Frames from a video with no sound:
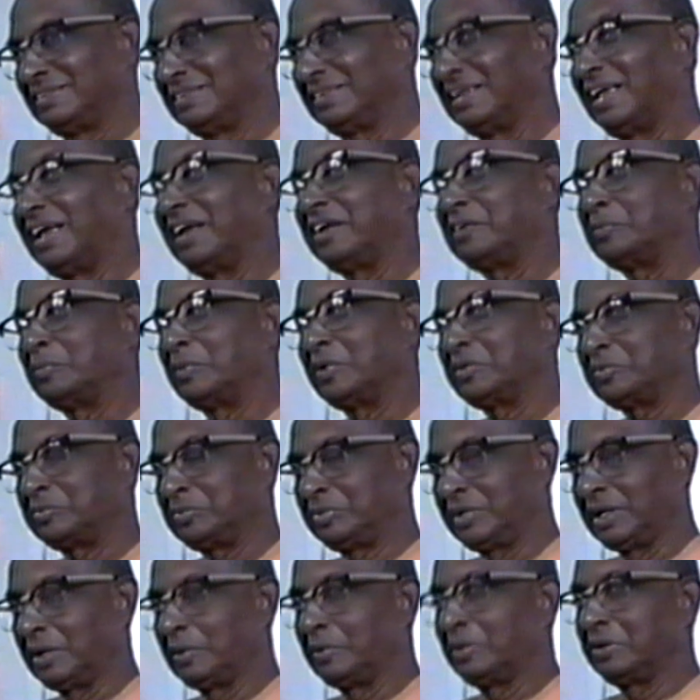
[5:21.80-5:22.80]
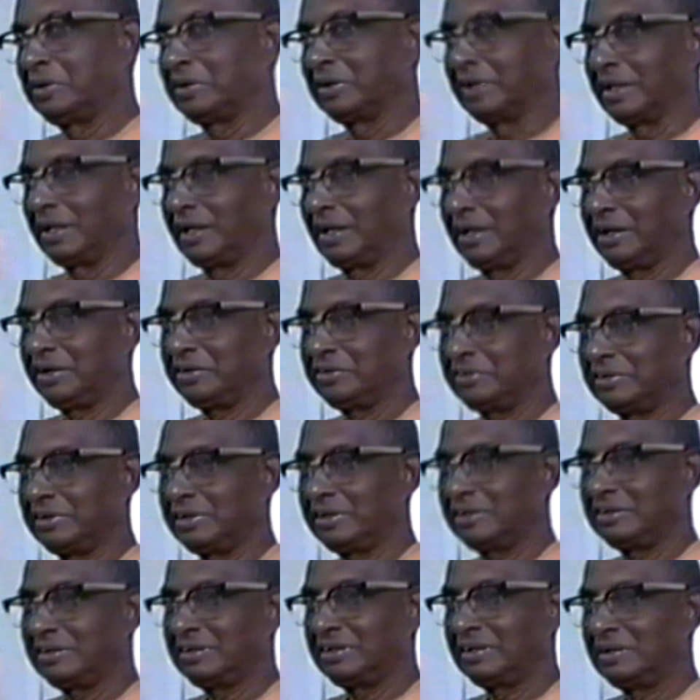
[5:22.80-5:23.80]
That must be over the effects.
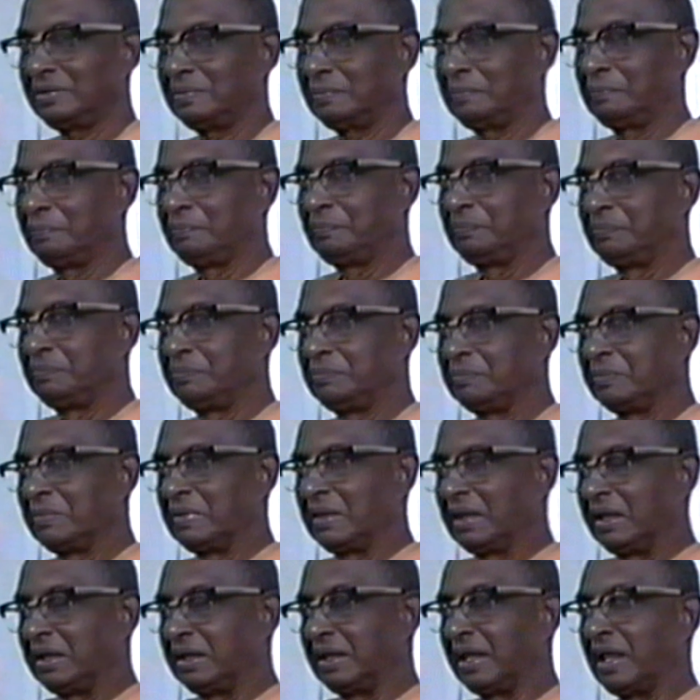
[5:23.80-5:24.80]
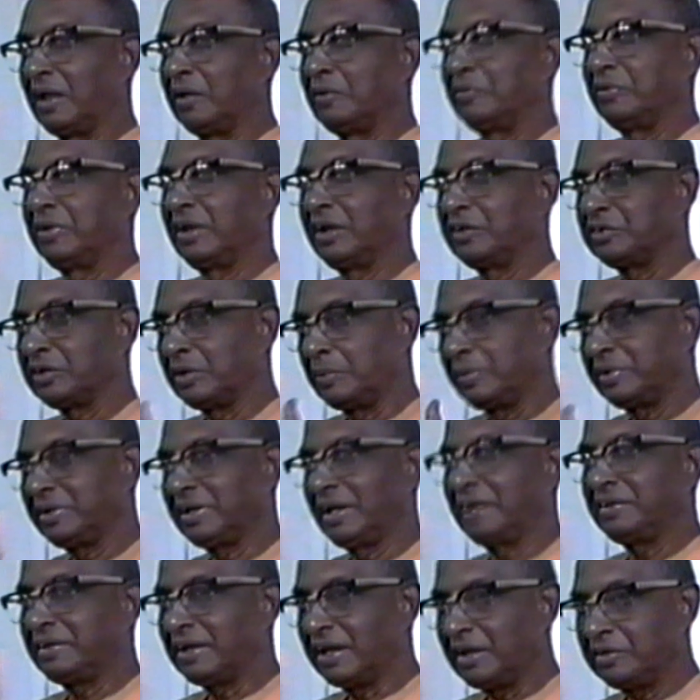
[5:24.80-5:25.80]
Now we have someone
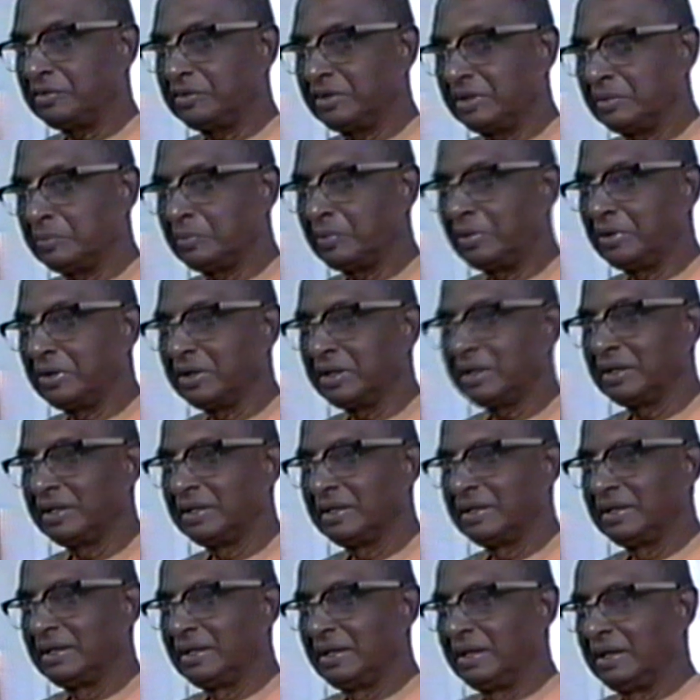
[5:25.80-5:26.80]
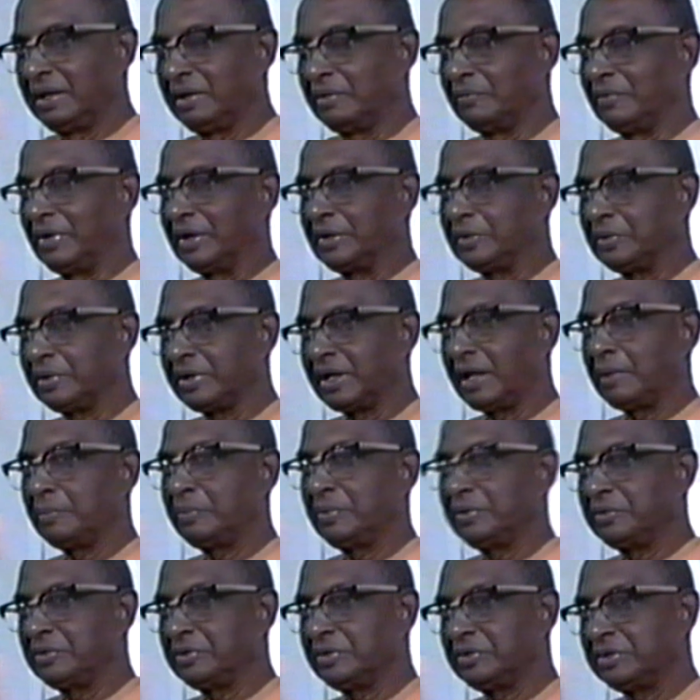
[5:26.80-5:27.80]
attached to the body. Whatever
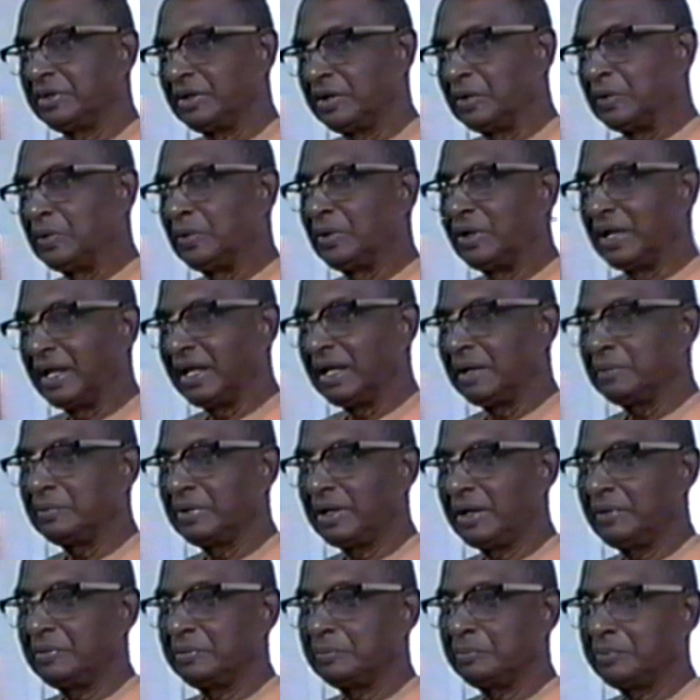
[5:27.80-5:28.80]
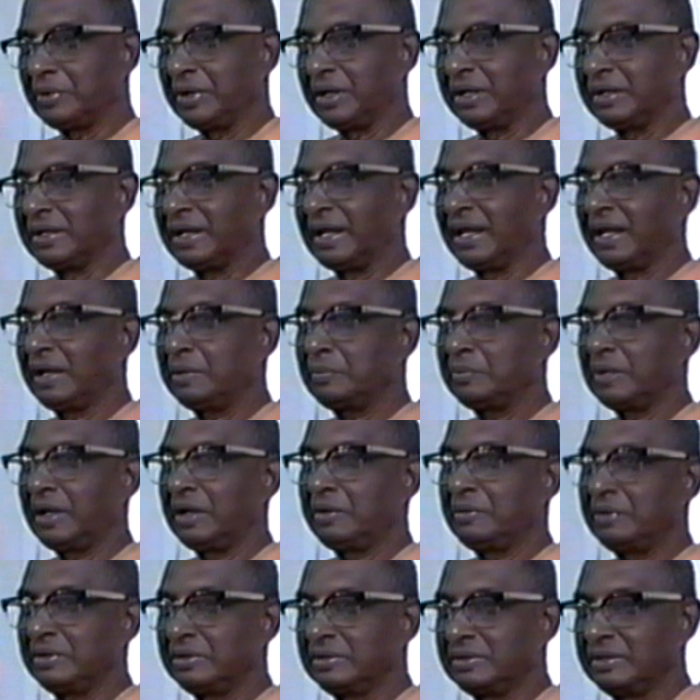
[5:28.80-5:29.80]
happens is, oh, I am having pain, I am
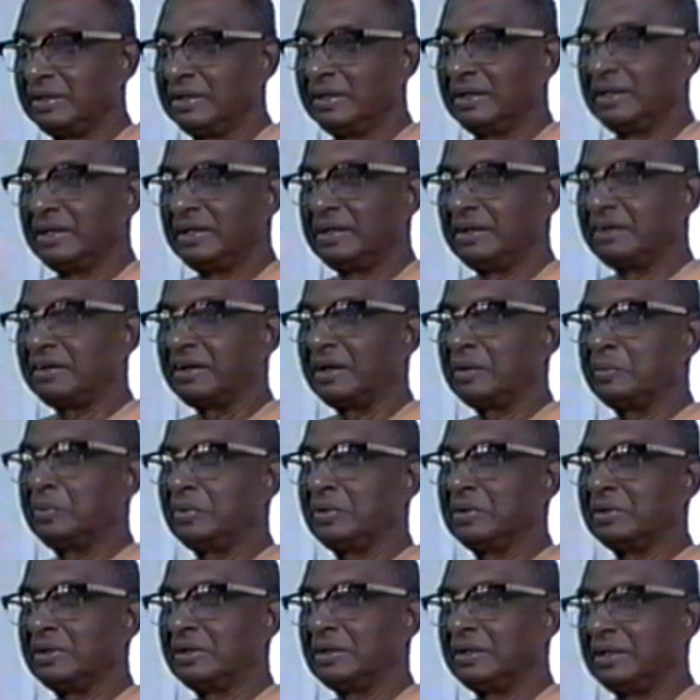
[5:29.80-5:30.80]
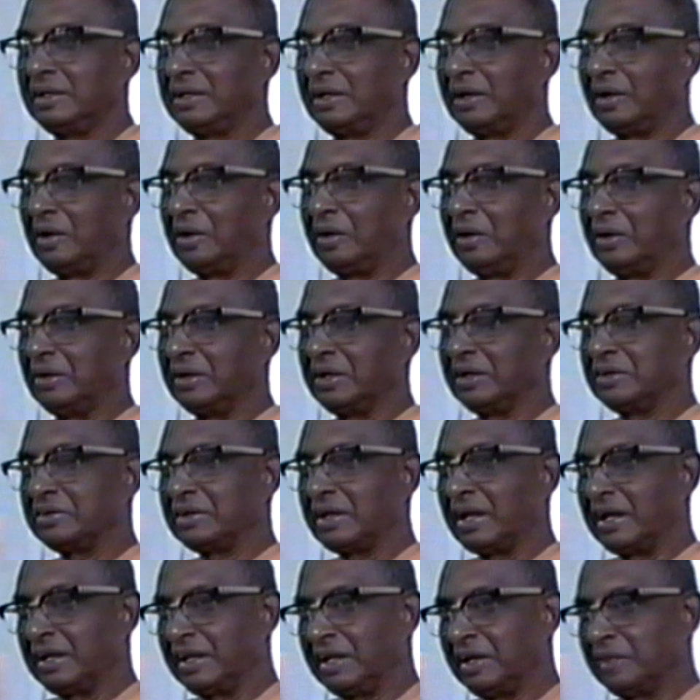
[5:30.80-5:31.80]
having trouble, or this
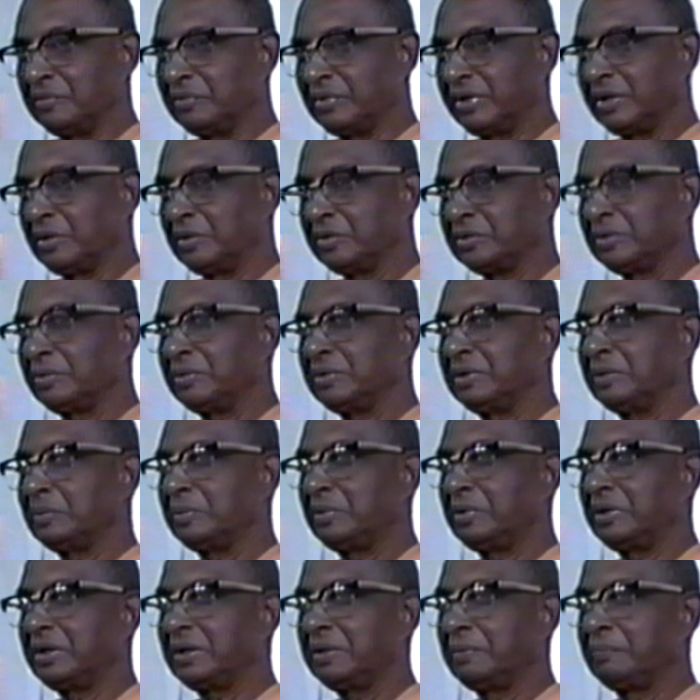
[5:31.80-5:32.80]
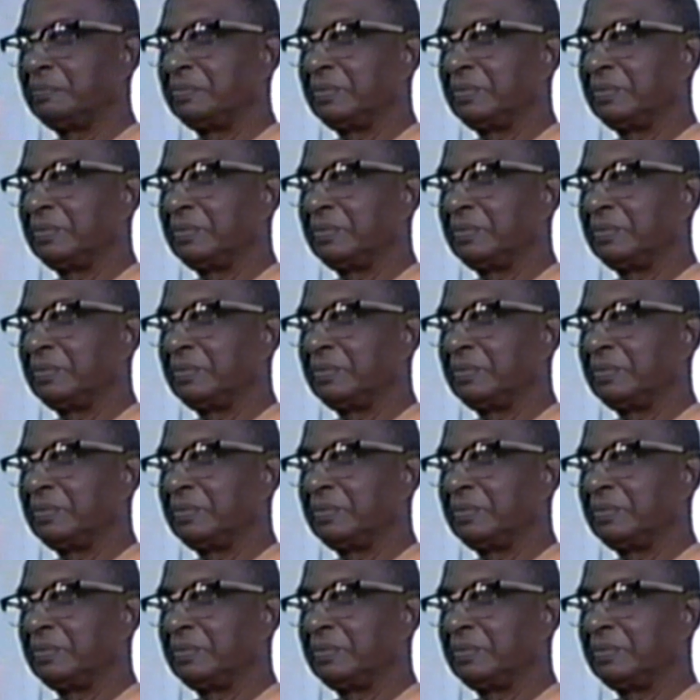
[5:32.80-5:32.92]
identify with the body.